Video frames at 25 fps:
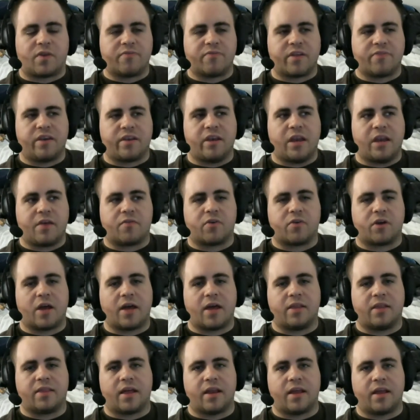they never had
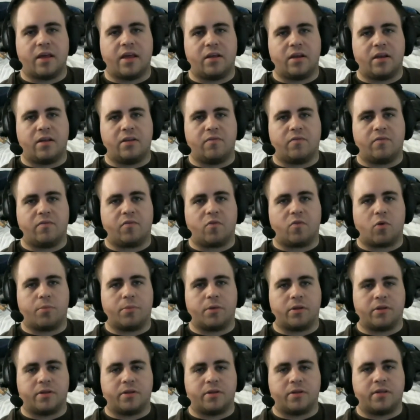that ending
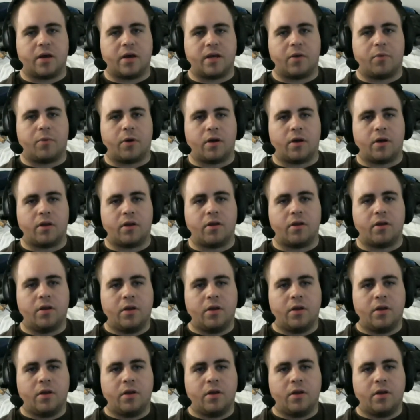formula down right,